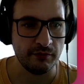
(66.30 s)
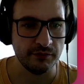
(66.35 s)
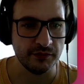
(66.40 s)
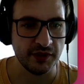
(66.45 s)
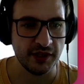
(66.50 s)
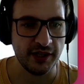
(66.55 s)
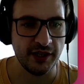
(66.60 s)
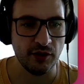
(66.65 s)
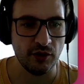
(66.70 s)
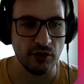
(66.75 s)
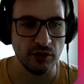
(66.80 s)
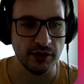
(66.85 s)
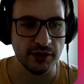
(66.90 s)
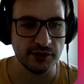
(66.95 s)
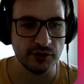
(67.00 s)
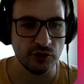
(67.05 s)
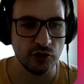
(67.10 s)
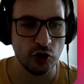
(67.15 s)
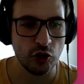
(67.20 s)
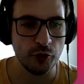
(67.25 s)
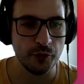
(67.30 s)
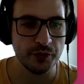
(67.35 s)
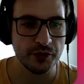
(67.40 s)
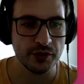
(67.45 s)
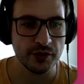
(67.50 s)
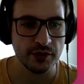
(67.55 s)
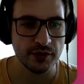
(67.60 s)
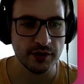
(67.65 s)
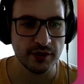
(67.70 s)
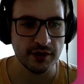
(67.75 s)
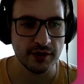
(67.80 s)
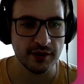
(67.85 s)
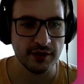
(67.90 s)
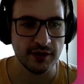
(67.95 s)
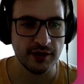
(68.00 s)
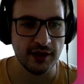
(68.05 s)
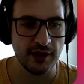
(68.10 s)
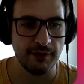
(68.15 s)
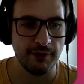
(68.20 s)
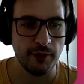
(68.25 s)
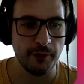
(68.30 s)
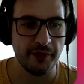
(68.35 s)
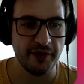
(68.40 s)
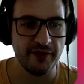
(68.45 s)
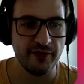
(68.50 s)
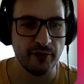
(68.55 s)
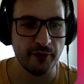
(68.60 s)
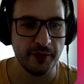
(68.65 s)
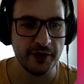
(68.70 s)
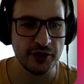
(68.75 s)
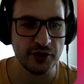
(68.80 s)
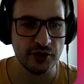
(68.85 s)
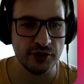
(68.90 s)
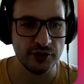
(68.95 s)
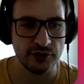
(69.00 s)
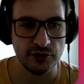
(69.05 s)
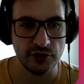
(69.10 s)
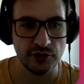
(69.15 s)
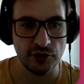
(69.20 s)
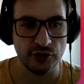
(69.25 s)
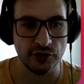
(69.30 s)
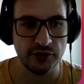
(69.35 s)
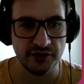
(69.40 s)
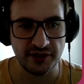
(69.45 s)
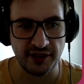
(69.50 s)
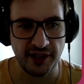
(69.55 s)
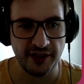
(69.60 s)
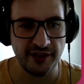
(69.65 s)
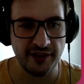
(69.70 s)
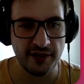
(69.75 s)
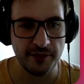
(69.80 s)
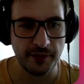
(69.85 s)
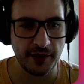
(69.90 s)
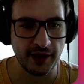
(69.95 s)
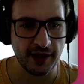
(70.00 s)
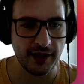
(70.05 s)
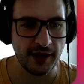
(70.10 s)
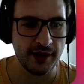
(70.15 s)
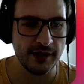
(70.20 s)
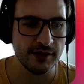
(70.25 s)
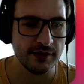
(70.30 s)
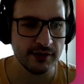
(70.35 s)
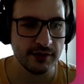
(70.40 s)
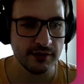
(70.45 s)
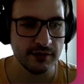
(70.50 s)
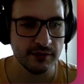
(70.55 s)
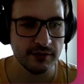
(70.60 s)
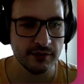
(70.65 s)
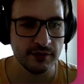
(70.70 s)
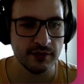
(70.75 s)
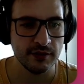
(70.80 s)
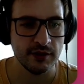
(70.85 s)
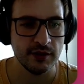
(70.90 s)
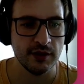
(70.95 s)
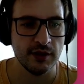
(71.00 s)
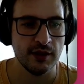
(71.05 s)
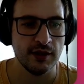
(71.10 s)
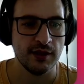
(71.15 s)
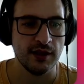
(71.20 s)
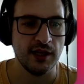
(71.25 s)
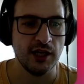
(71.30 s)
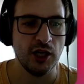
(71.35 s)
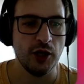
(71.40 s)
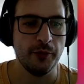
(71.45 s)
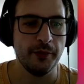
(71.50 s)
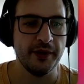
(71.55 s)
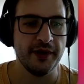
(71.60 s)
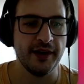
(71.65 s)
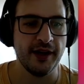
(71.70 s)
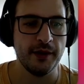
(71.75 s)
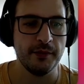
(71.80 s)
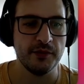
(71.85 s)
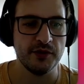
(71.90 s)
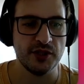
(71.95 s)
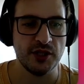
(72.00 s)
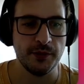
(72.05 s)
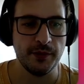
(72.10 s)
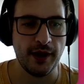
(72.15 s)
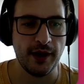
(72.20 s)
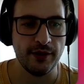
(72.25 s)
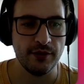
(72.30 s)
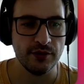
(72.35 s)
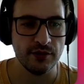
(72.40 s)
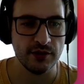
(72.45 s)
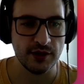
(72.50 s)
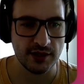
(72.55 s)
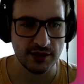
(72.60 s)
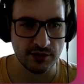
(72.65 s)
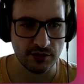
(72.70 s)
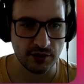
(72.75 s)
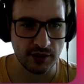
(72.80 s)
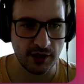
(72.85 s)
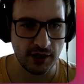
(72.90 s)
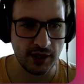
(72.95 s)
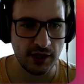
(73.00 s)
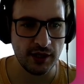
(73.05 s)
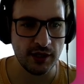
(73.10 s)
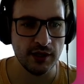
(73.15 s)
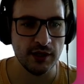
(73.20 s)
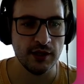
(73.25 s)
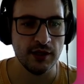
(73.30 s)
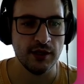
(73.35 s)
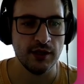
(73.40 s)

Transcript: Here all the scopes. The developer information is not traded in my case. The developer name ship add-on, that's okay.